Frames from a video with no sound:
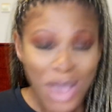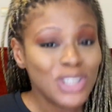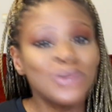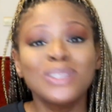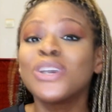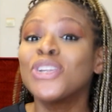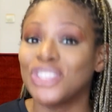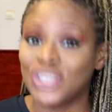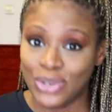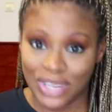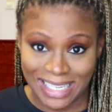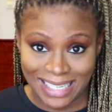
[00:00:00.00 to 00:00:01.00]
So it's not
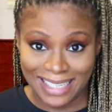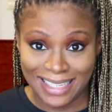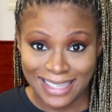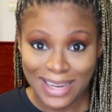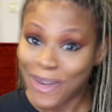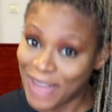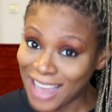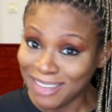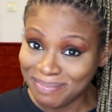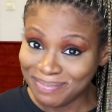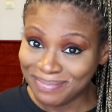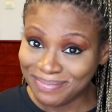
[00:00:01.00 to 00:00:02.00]
uncertain.
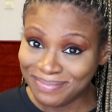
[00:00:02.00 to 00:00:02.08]
Okay,